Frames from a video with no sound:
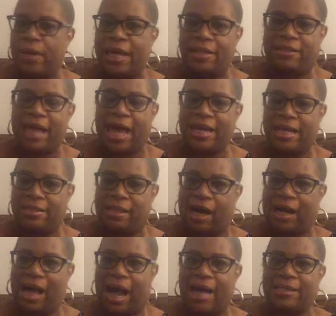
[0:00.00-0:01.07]
read that in the
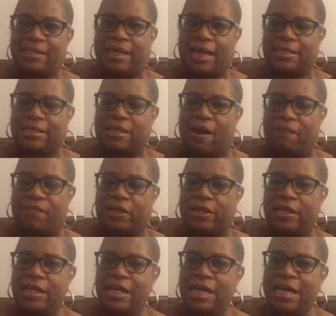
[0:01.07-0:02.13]
context of it,
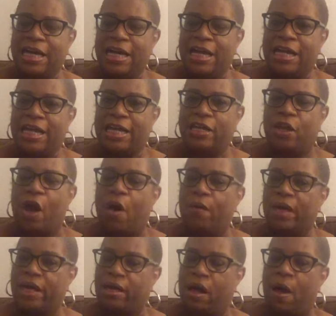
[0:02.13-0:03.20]
you know,
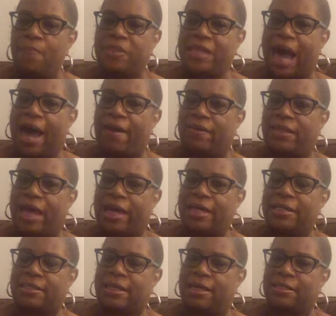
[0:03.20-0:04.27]
he comes out of that,
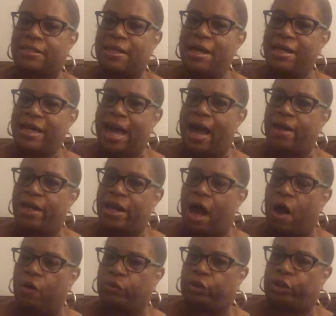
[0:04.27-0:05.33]
he says, count it
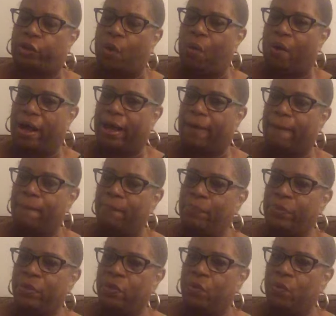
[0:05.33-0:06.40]
all joy
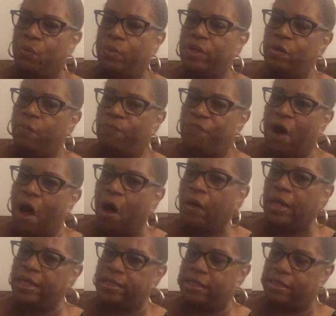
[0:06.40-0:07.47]
when you
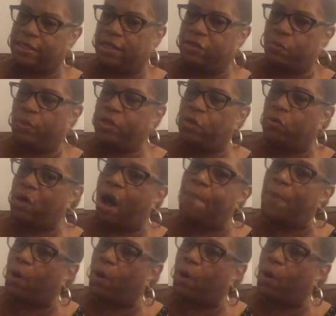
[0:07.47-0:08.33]
fall into these, when you come